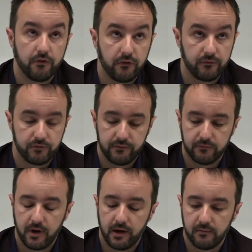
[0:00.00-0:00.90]

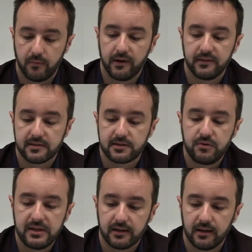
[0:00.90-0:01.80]
driven by the
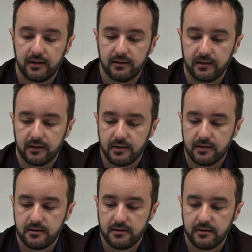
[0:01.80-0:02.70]
screen,
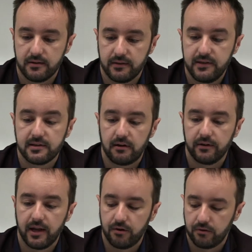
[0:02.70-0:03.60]
and these
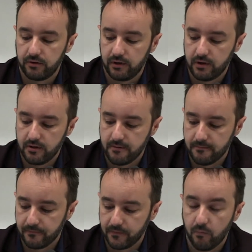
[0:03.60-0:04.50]
are now
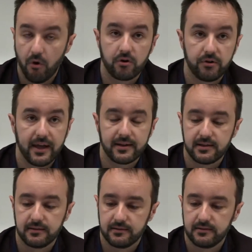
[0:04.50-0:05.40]
more
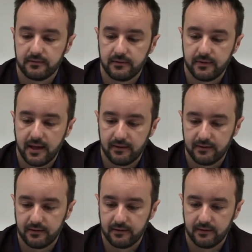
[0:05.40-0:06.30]
connected
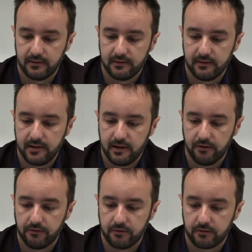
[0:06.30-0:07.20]
than
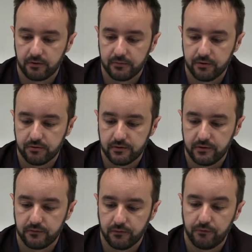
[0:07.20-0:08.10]
the other
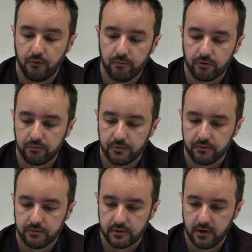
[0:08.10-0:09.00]
computers, the former
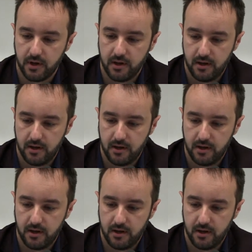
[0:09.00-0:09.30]
computer.